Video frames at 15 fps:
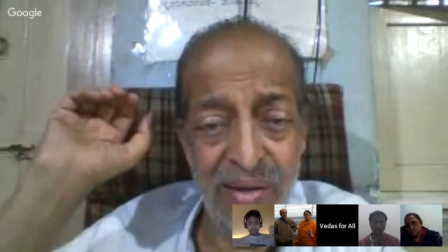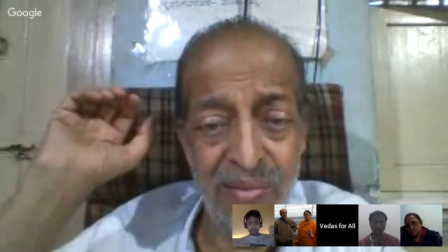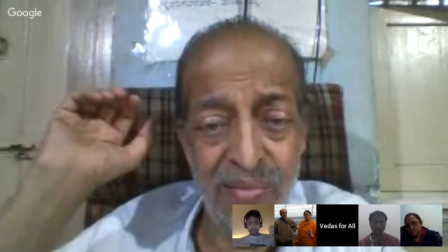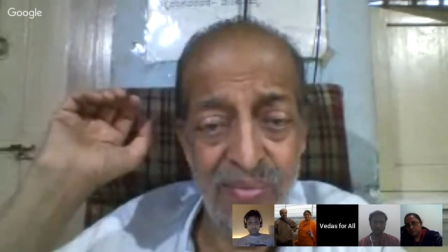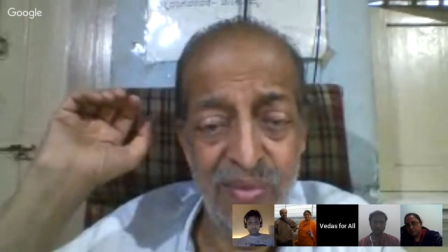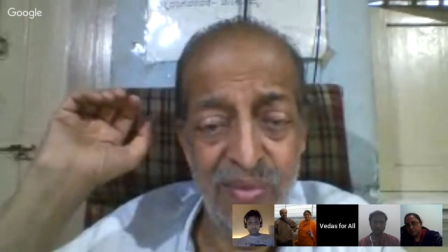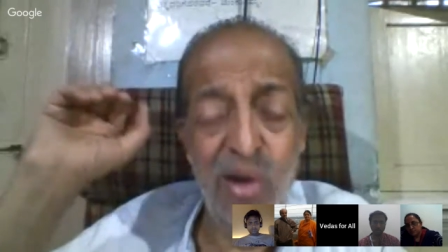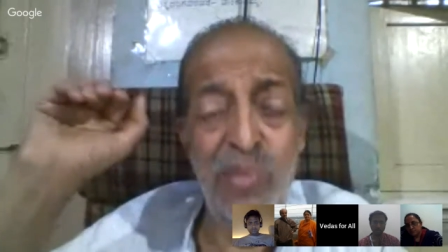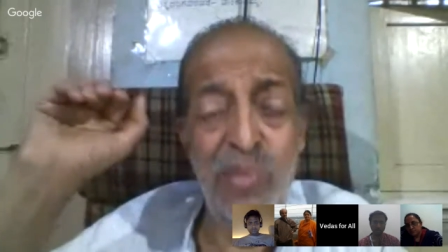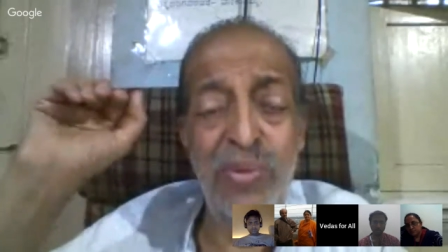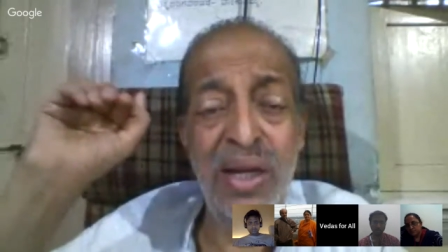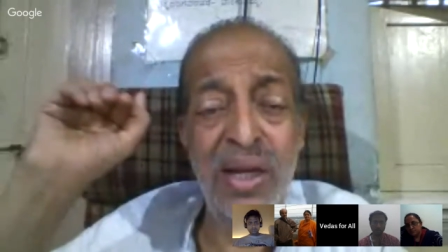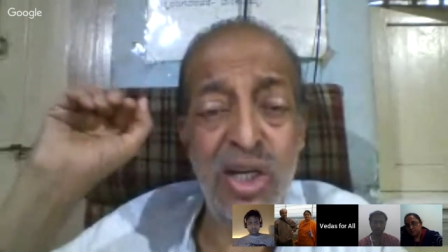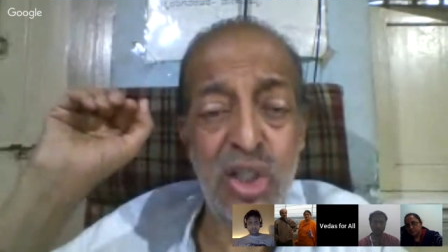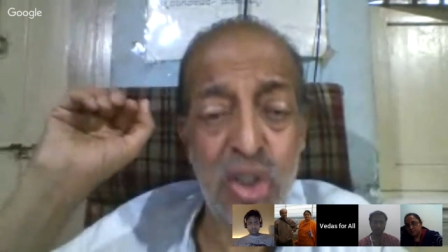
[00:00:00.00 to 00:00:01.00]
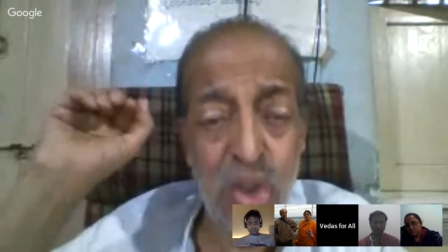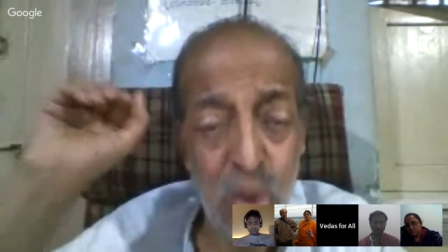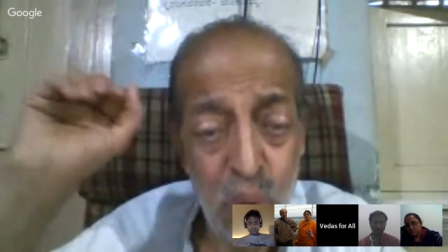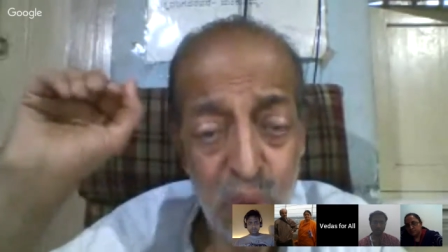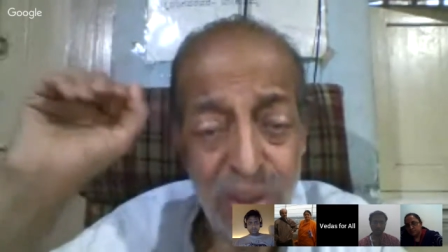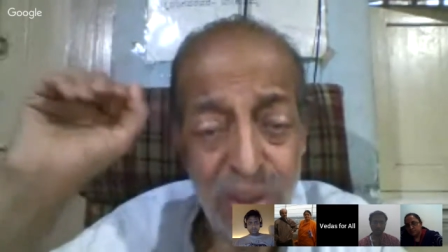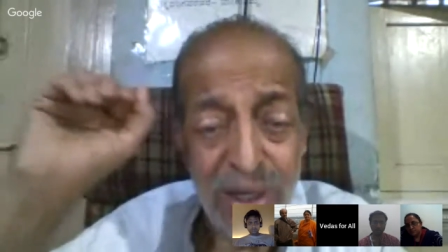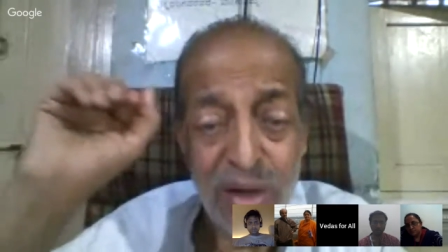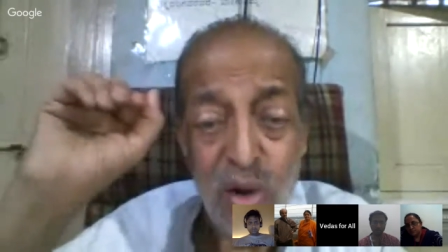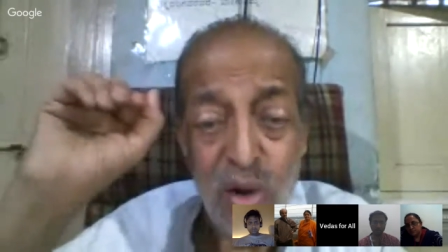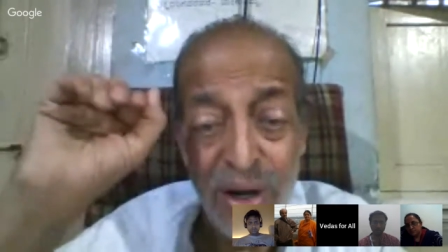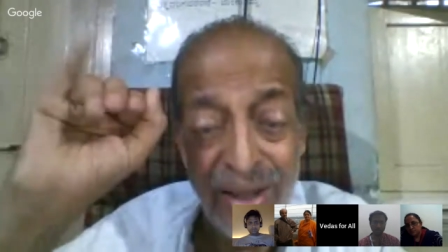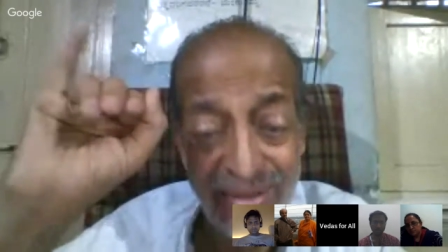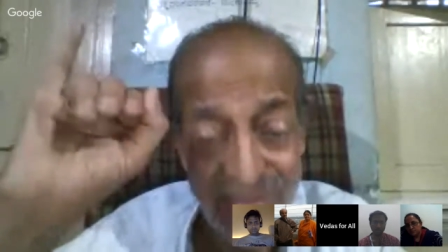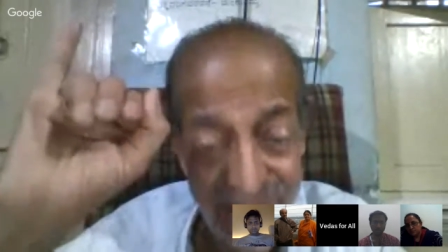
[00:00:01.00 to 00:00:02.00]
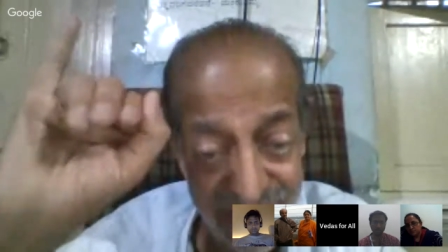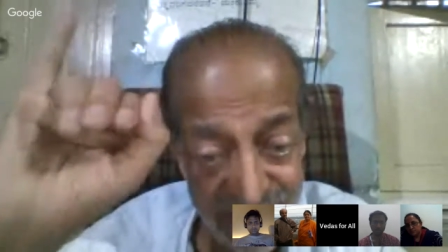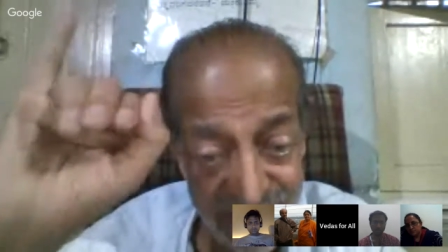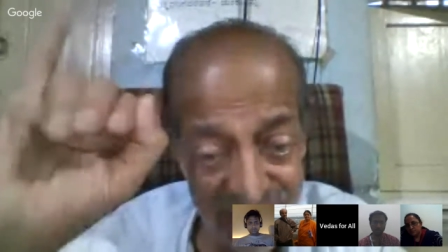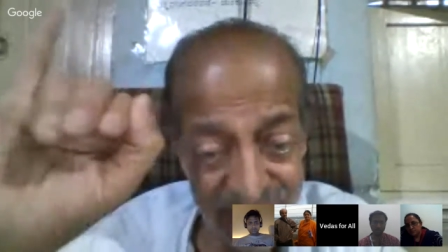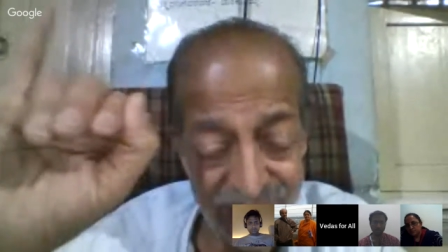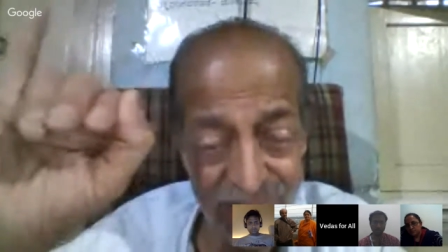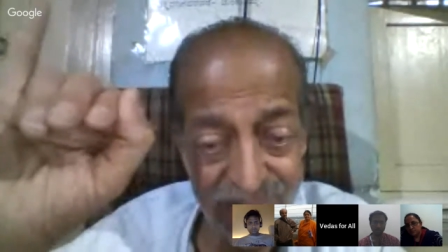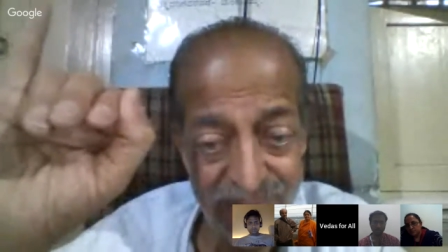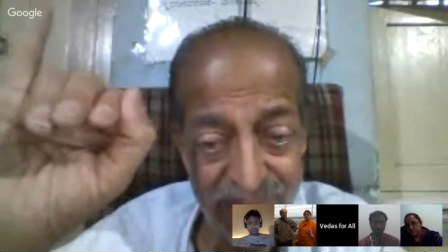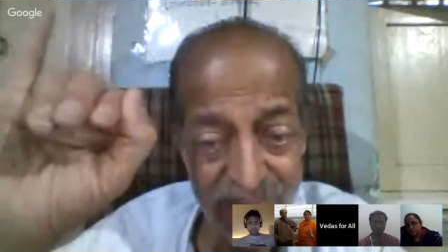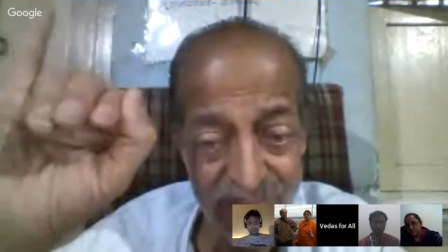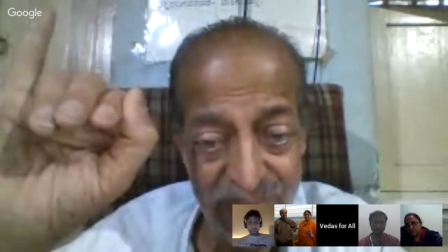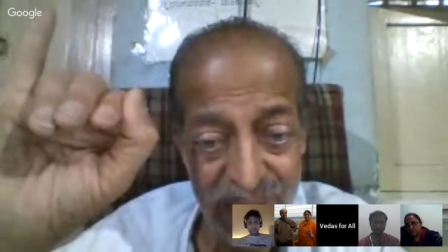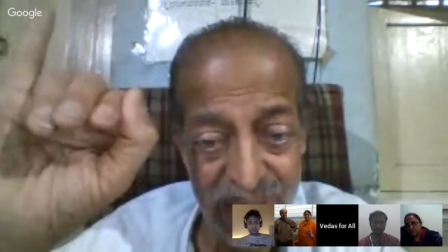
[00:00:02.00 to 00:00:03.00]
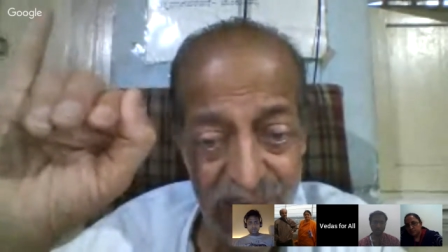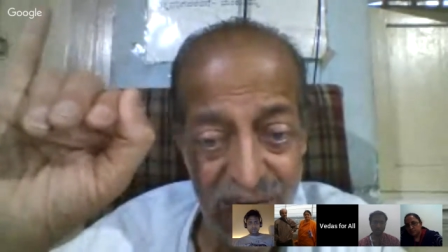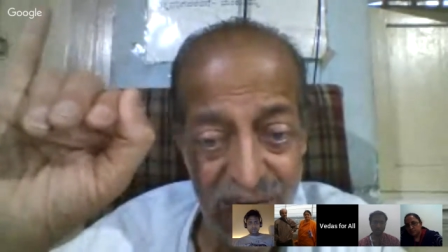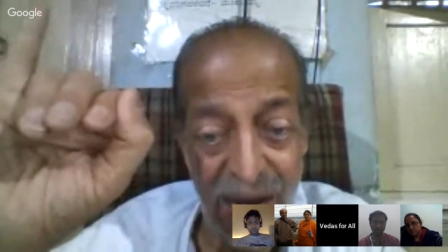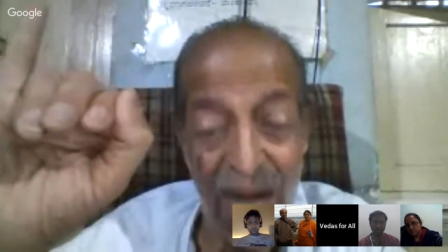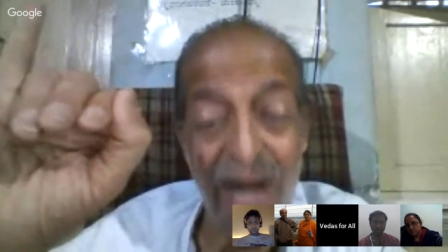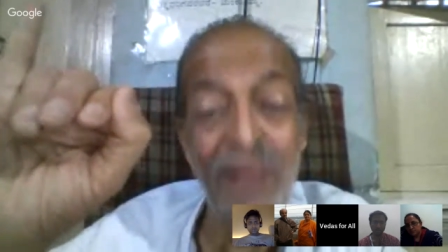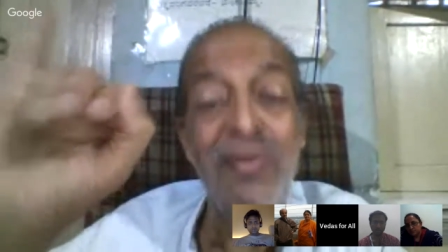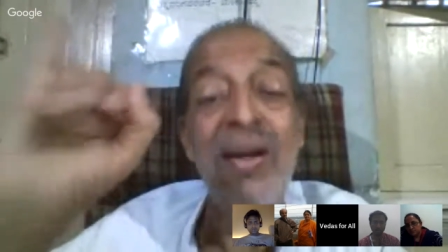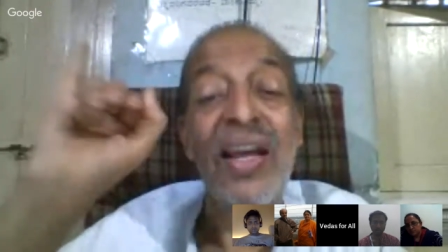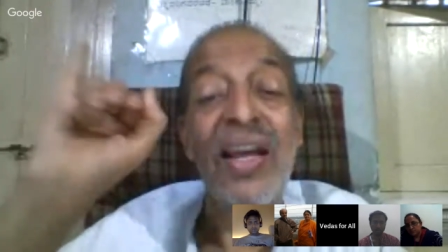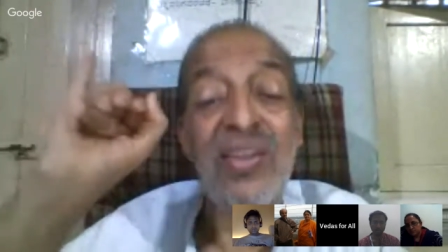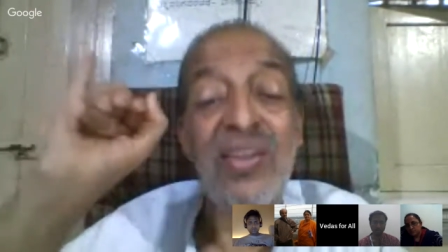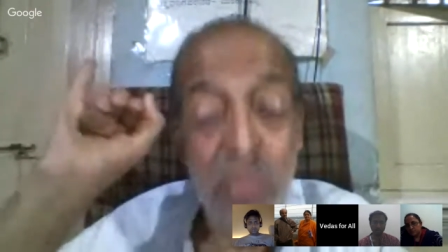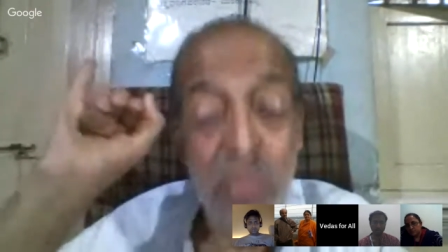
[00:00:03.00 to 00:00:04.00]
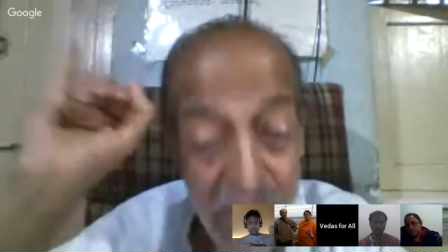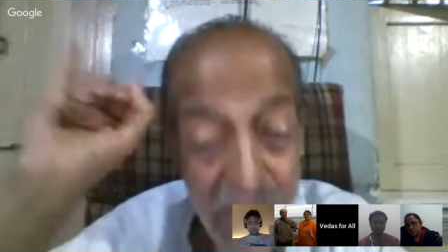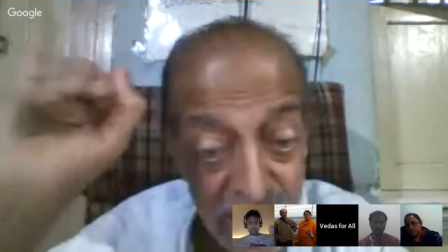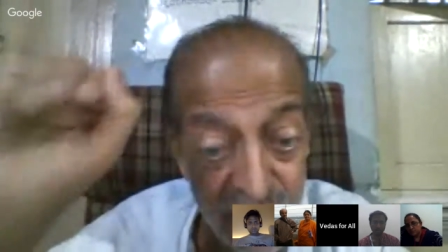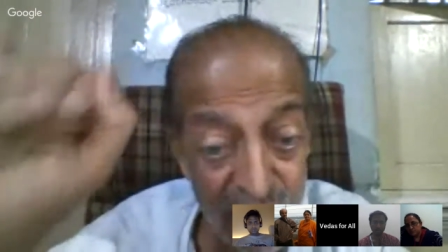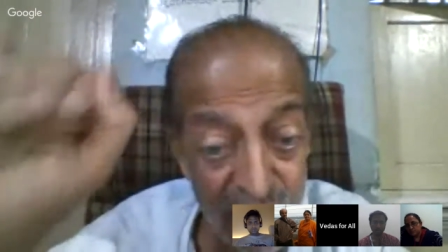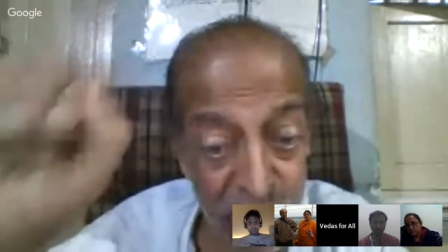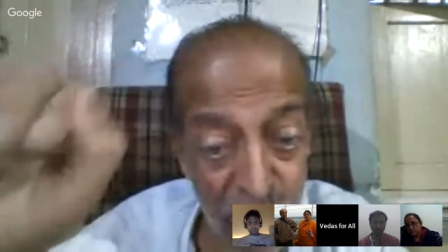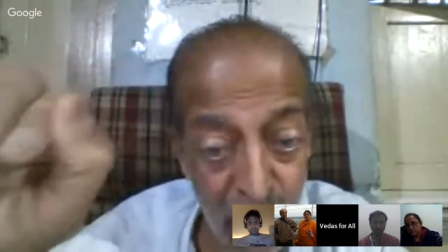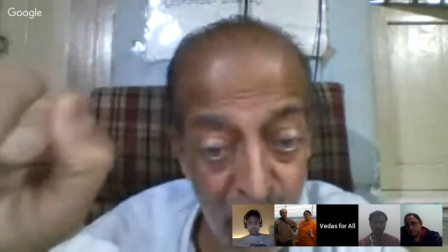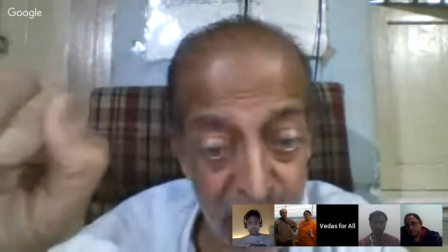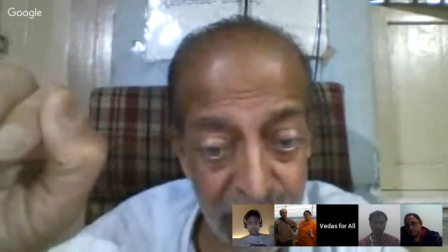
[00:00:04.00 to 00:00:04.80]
you will be sure that God exists and you can experience God